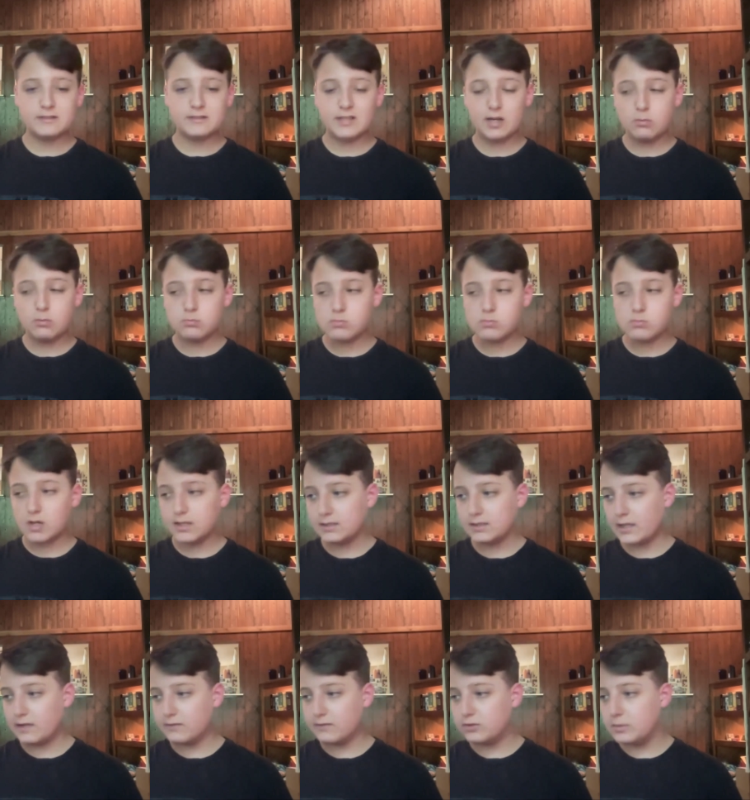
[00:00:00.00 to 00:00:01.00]
maybe think that
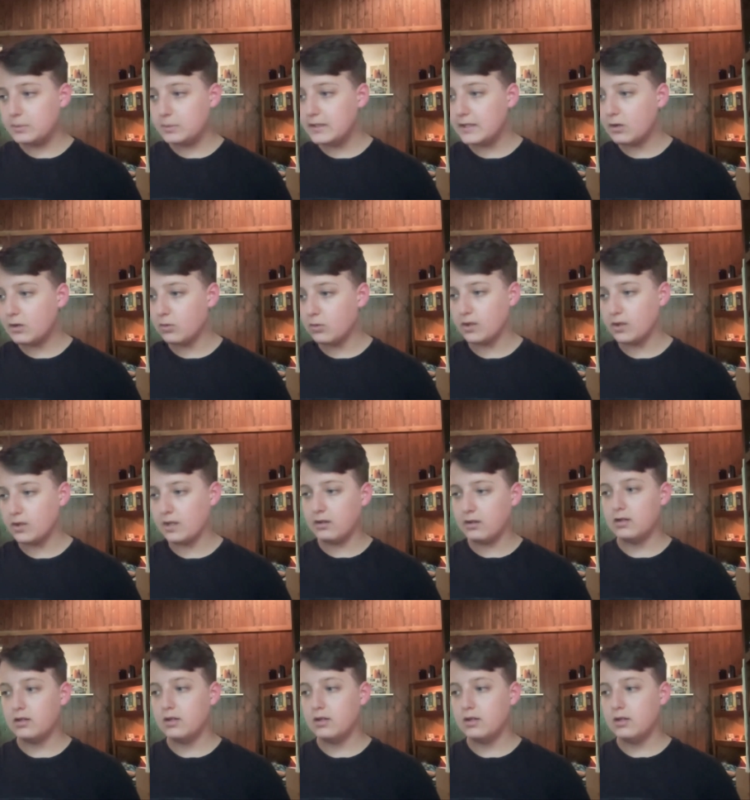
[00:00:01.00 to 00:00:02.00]
it might not have to be
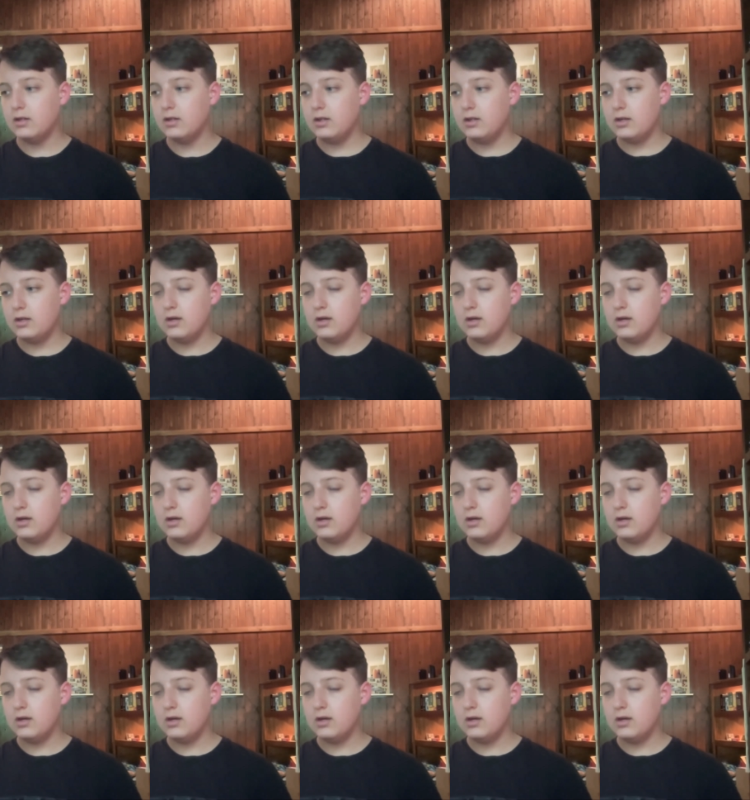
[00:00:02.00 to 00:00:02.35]
that way.